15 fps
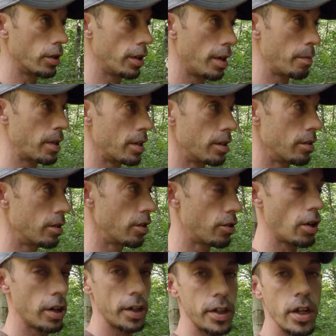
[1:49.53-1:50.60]
I mean, you're
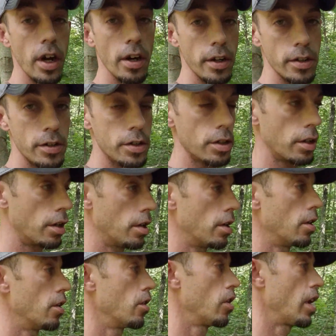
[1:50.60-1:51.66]
talking yards,
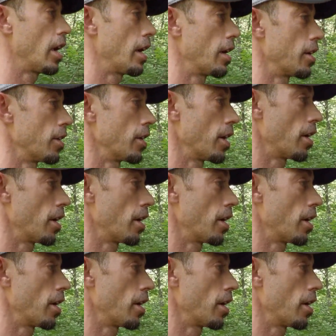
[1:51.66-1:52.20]
and